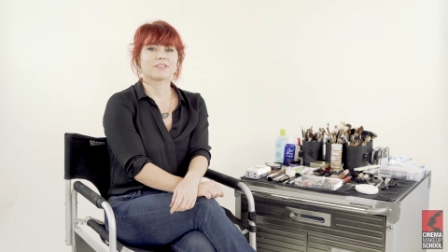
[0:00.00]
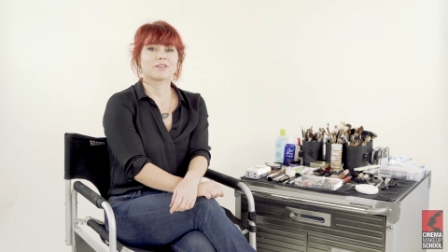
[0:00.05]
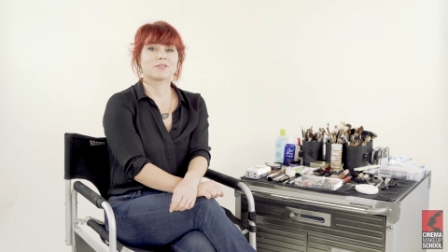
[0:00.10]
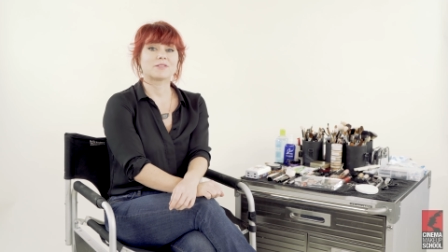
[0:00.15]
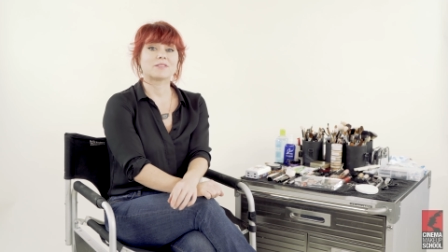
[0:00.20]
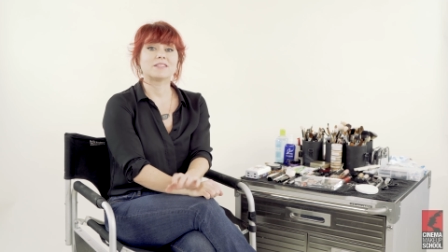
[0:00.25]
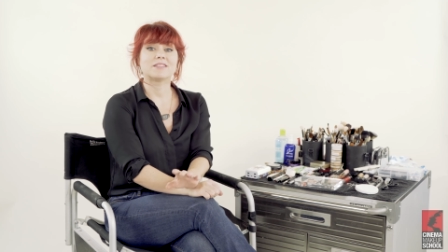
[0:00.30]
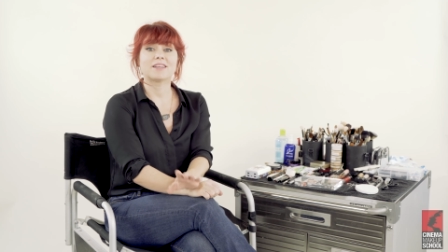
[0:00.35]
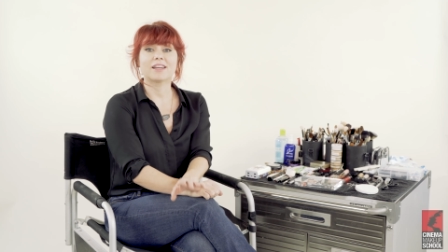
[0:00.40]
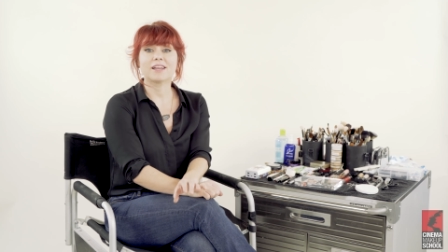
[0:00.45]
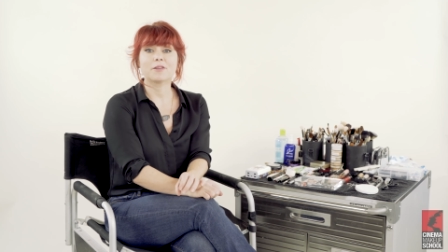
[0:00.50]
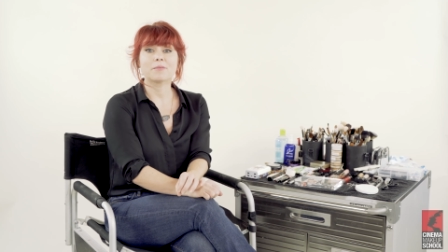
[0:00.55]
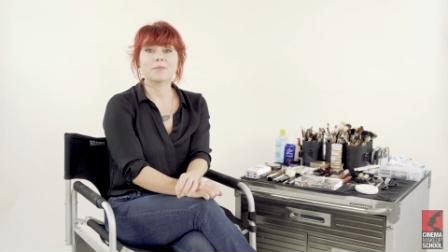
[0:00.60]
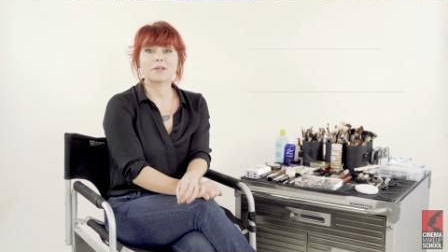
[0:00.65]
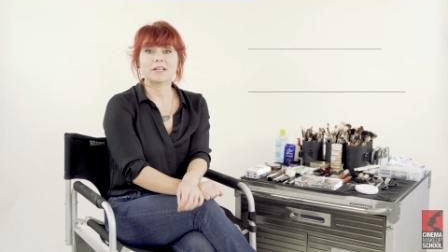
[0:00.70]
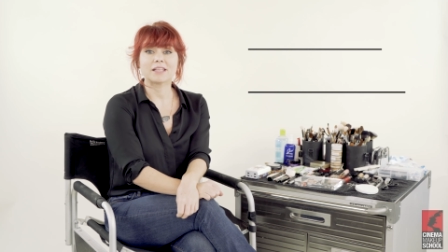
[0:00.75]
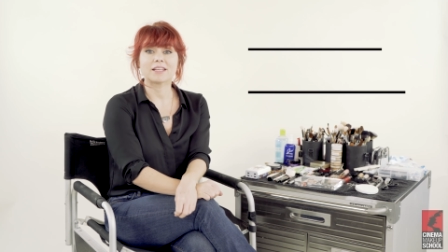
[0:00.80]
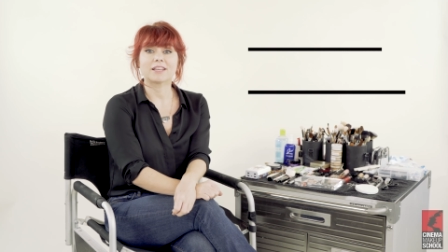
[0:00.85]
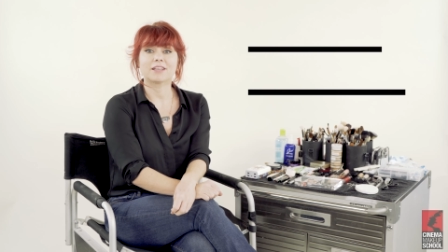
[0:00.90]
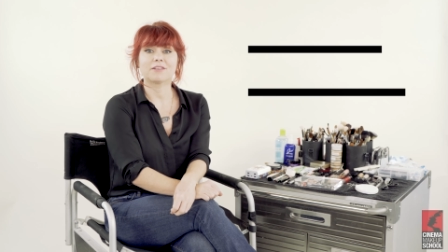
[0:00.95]
So today I'm
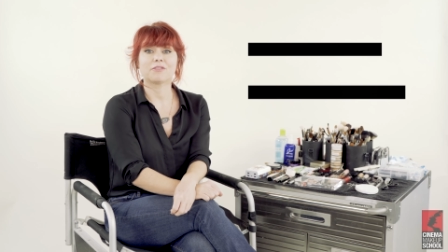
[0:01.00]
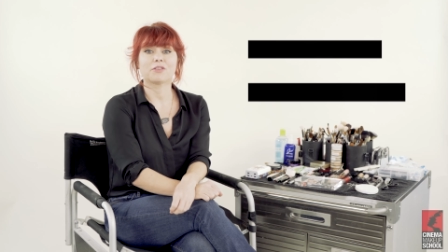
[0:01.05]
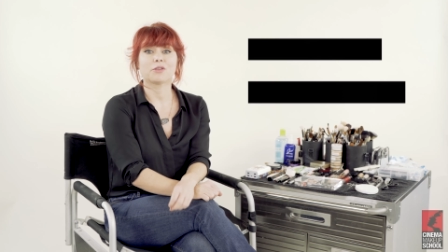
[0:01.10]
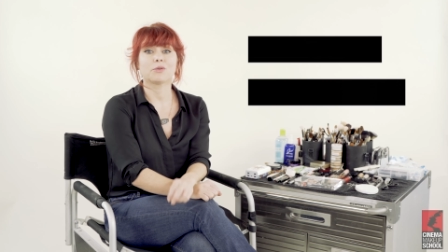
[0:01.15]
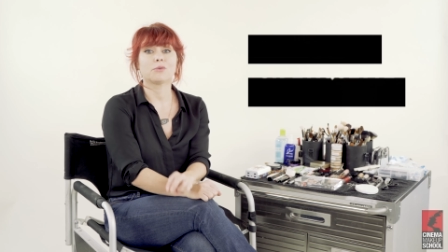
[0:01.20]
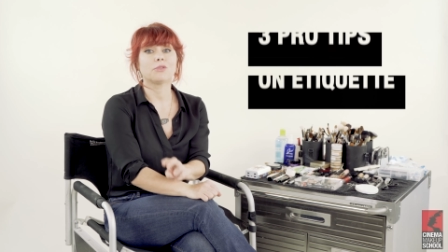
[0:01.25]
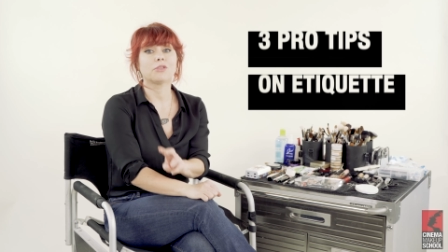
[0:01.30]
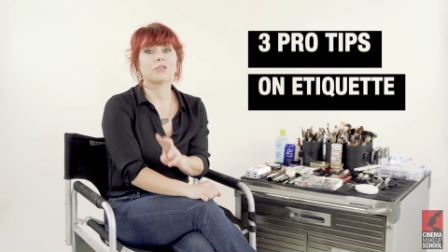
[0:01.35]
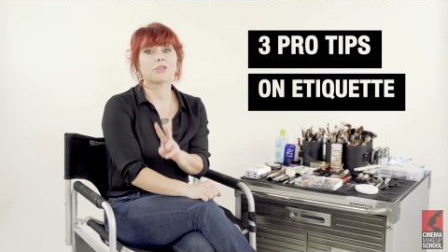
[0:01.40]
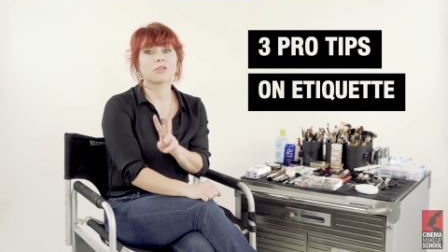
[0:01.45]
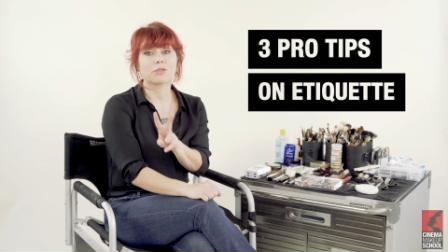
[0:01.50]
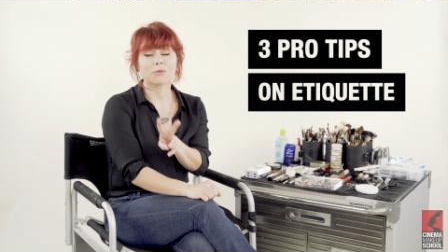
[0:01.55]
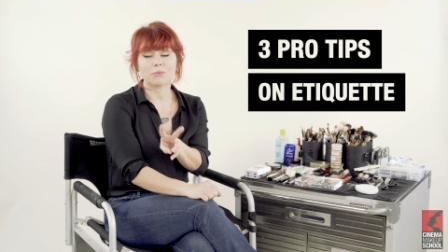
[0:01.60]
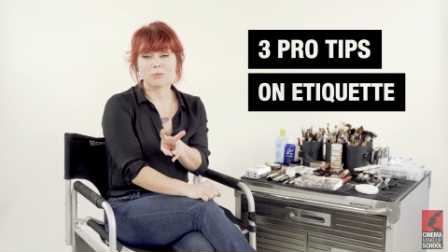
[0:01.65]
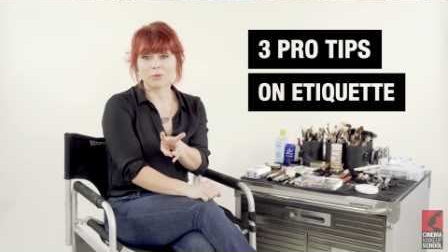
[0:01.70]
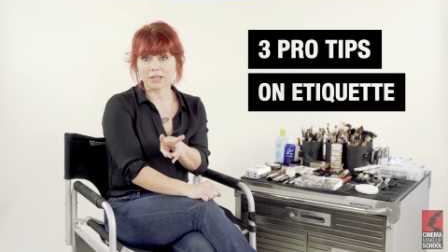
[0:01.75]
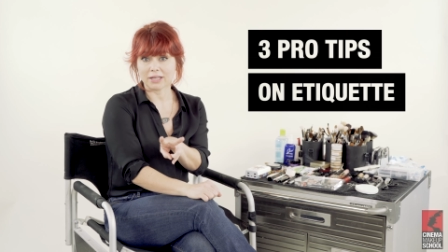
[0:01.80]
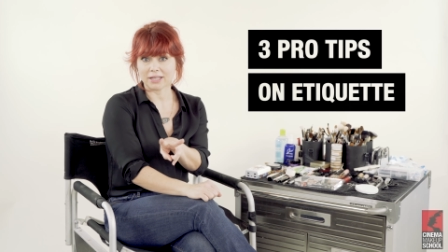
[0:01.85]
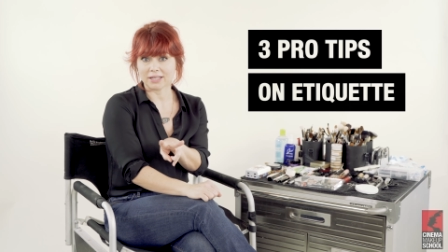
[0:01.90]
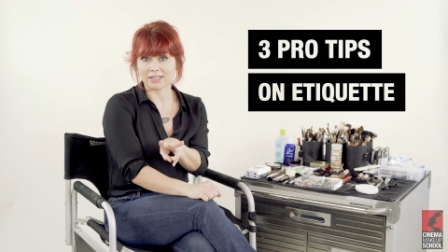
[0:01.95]
gonna give you
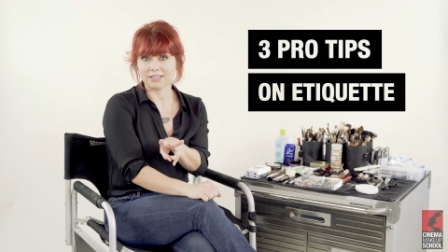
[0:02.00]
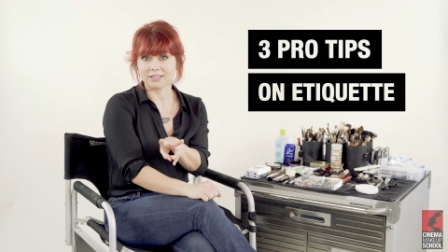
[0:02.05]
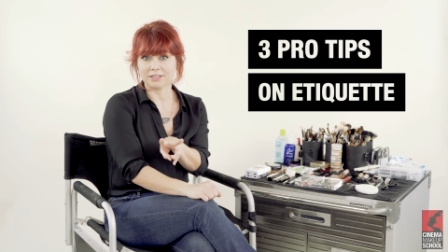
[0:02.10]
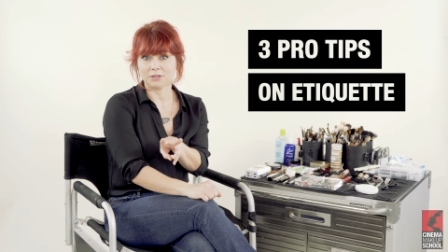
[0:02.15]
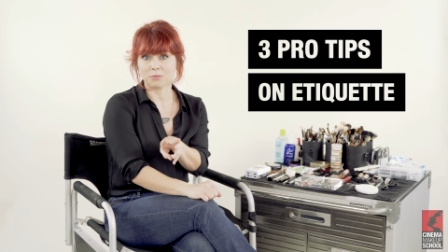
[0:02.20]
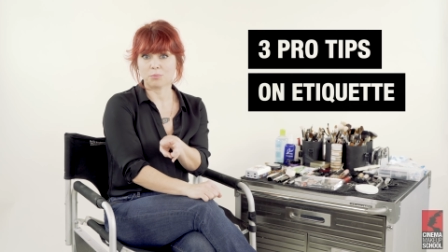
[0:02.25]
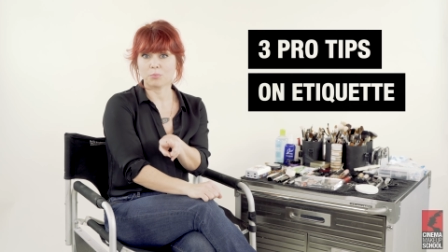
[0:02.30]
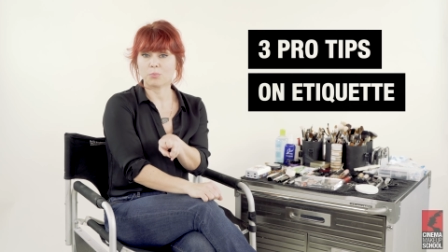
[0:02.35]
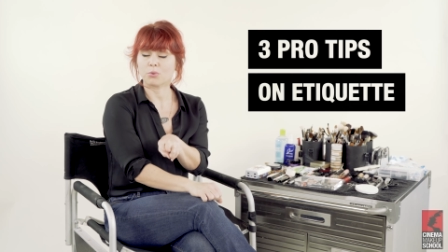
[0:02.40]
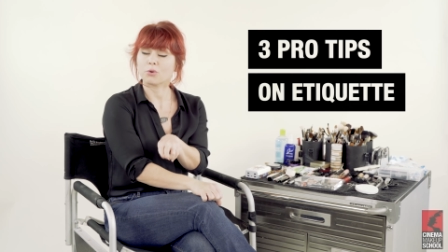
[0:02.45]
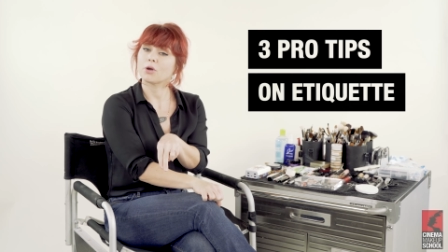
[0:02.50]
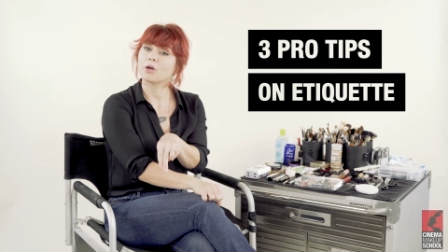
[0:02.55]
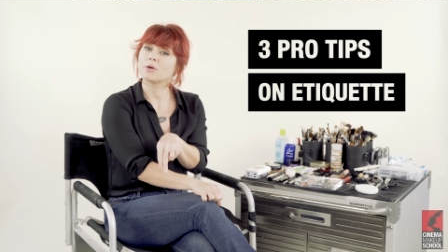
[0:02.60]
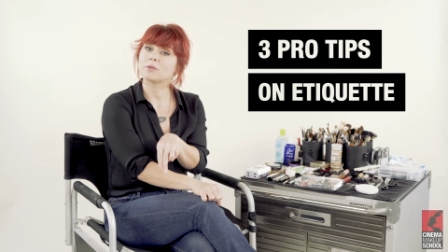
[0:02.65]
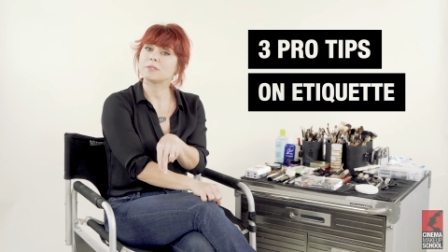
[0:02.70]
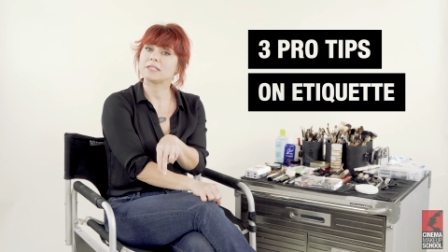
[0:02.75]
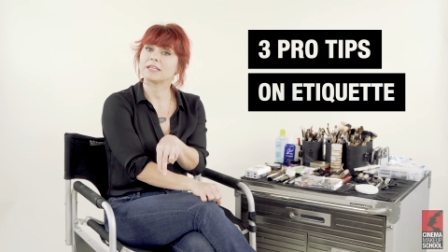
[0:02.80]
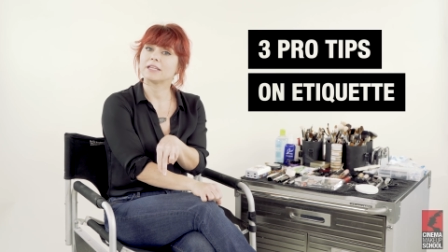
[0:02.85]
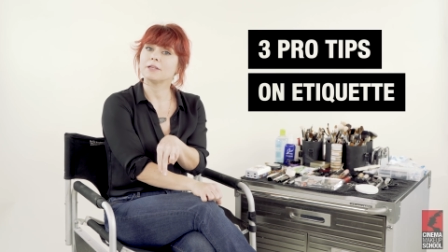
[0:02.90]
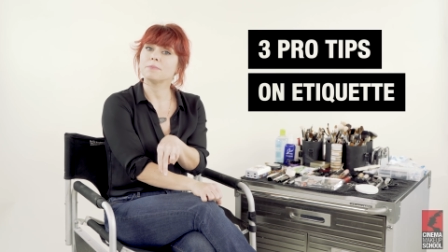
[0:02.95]
three
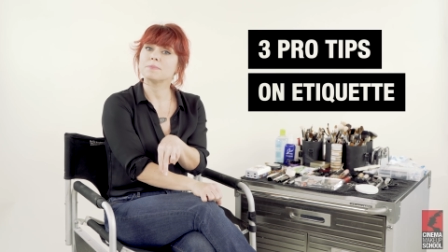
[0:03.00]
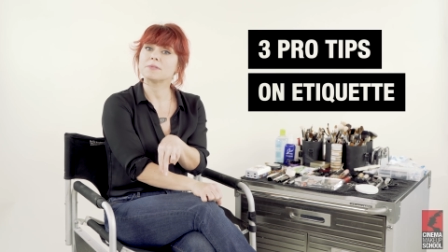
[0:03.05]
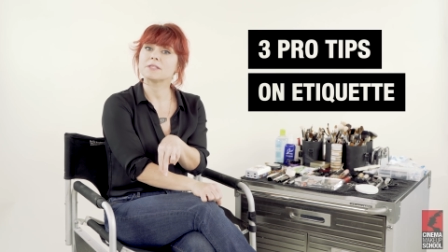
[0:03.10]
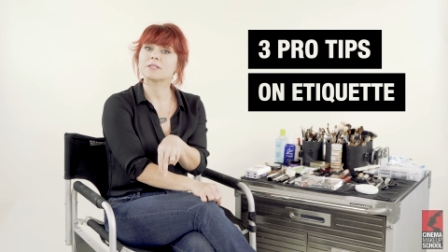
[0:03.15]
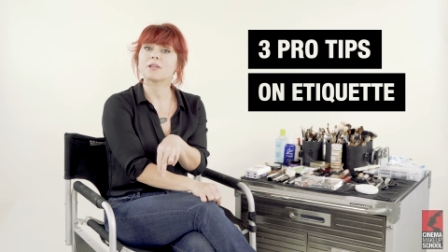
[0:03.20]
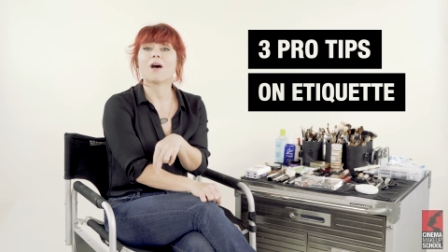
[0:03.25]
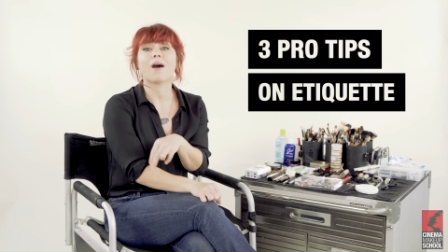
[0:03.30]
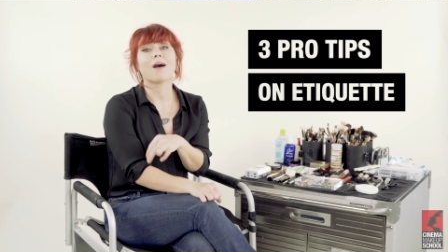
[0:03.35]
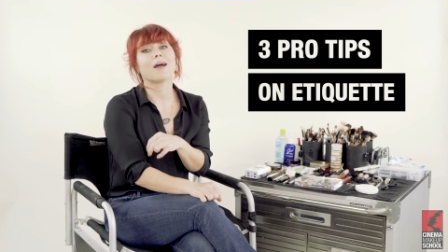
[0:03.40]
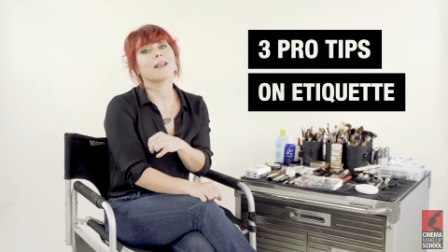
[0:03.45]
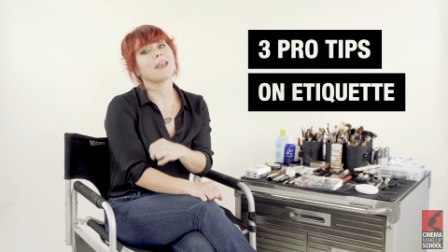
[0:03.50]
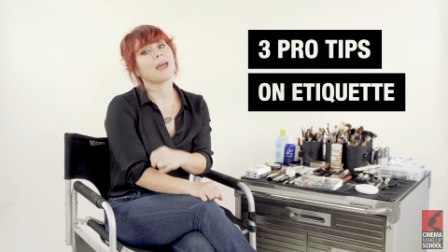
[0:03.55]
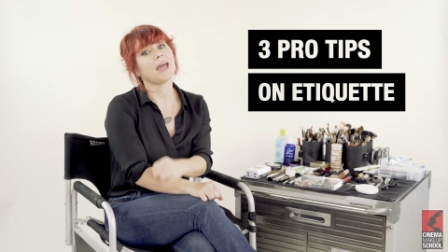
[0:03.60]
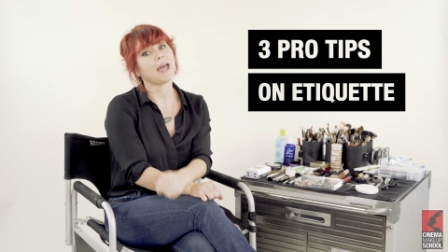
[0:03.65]
pro tips on